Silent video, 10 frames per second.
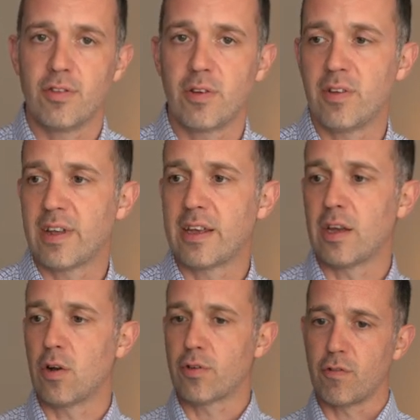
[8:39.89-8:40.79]
So you're taking
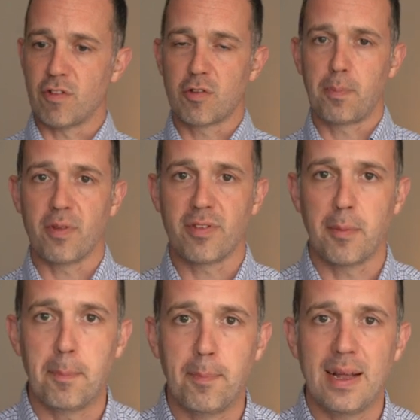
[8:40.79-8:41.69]
a lot of
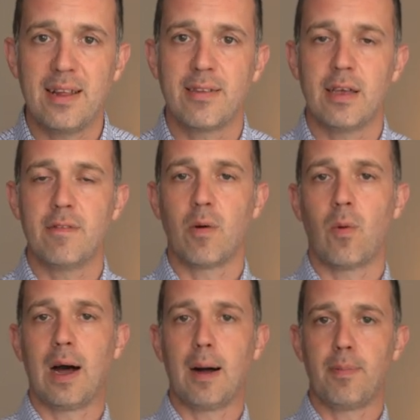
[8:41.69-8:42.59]
responsibility for
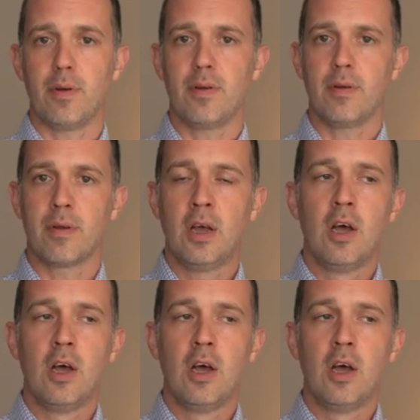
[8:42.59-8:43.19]
what happened,